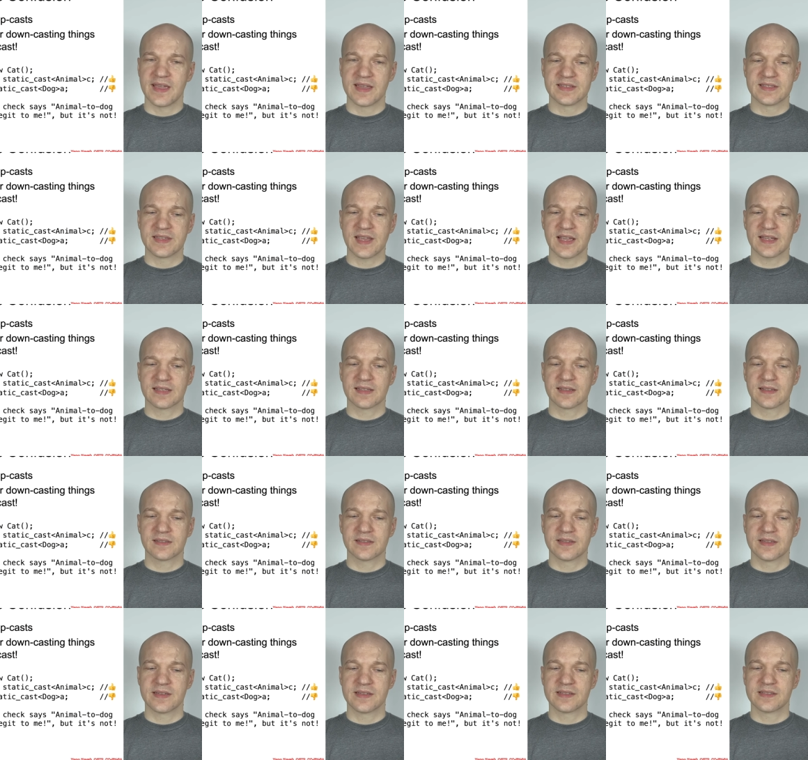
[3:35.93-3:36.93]
and
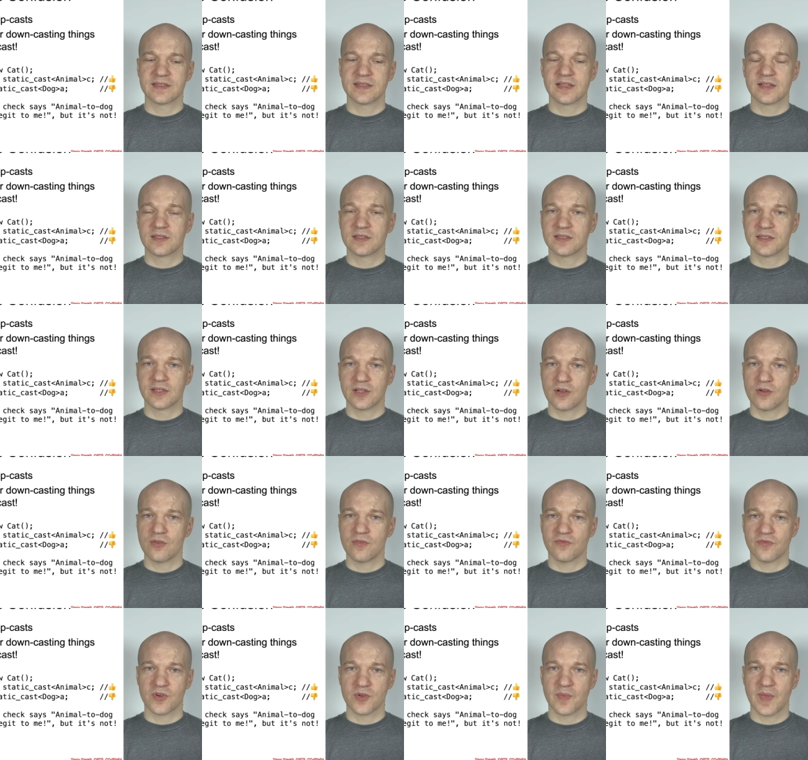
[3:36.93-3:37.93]
technically it is legal to
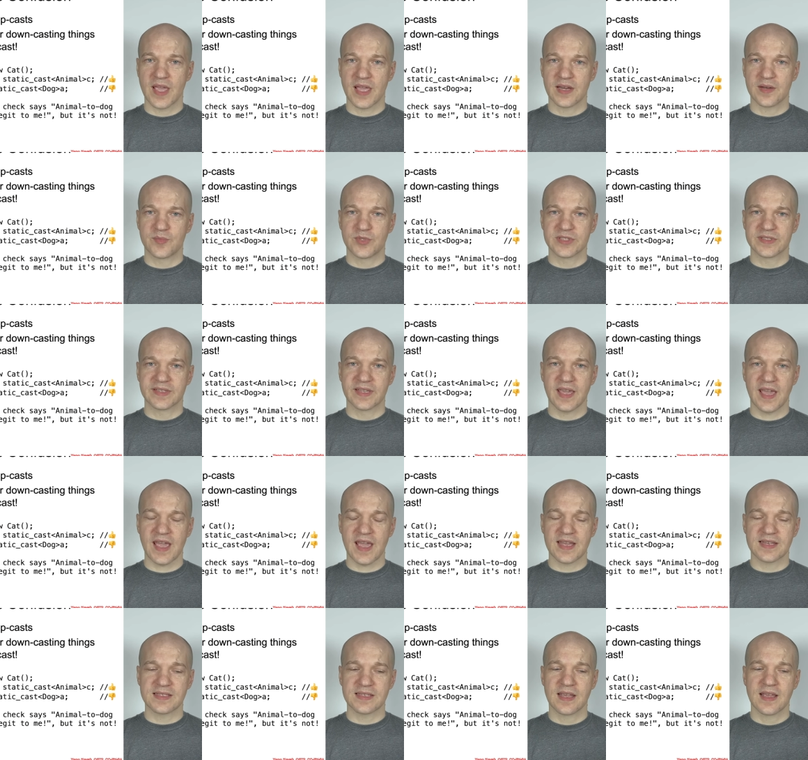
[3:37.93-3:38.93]
go from animal to
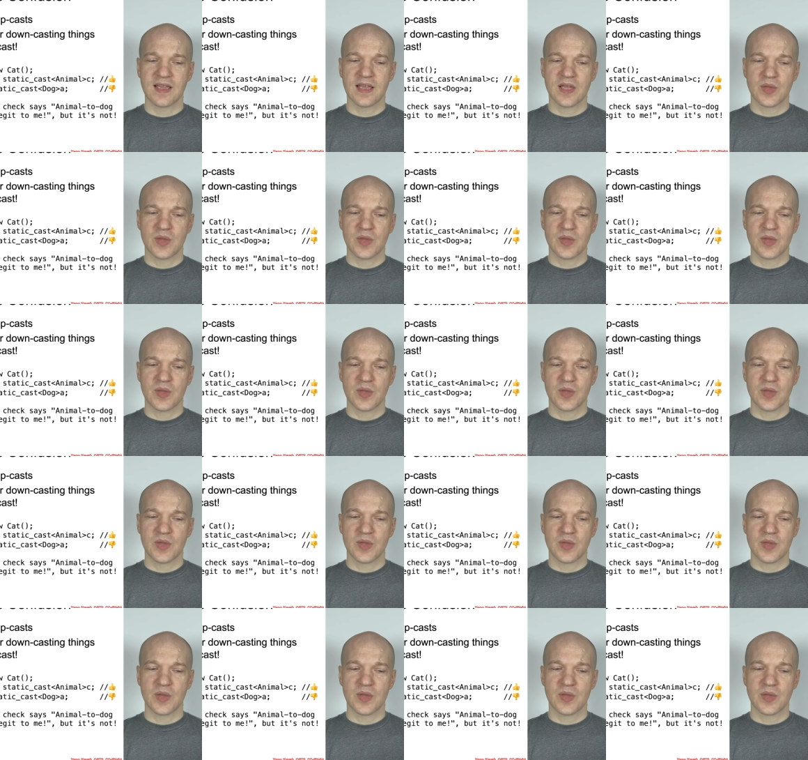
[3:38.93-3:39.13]
cat.